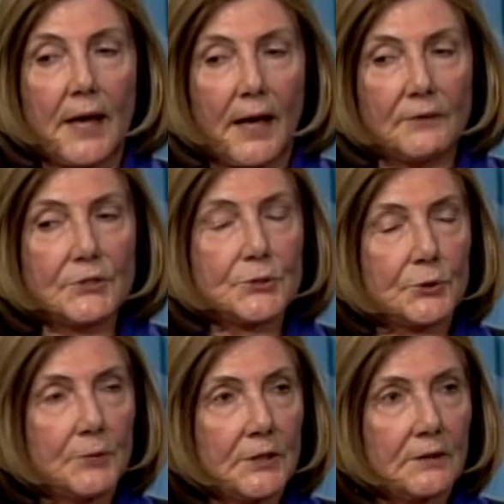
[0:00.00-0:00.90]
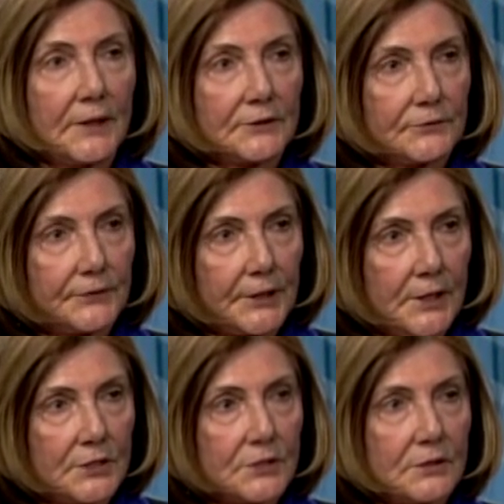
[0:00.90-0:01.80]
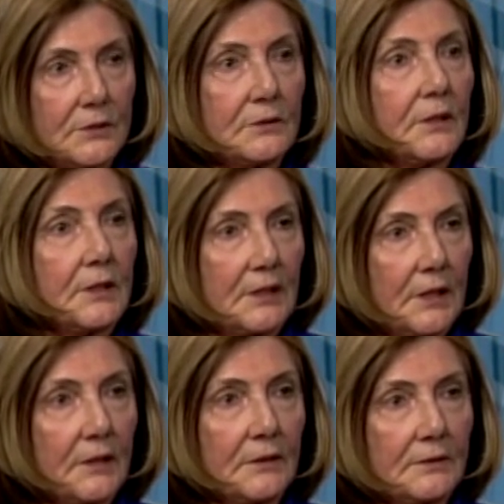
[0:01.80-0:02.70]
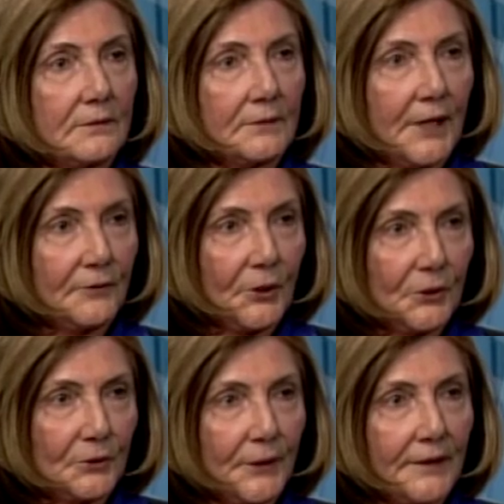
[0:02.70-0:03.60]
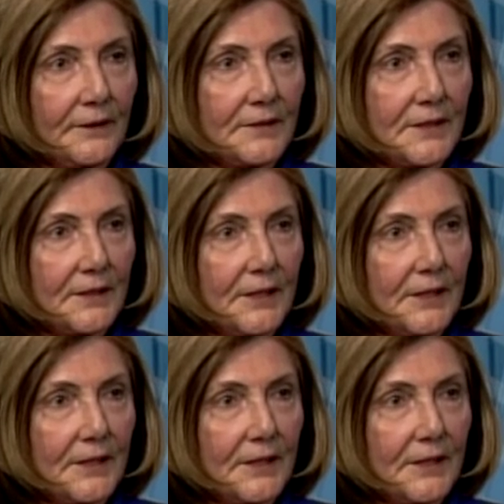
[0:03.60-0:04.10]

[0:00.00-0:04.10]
have distributed electrification in Navajo land.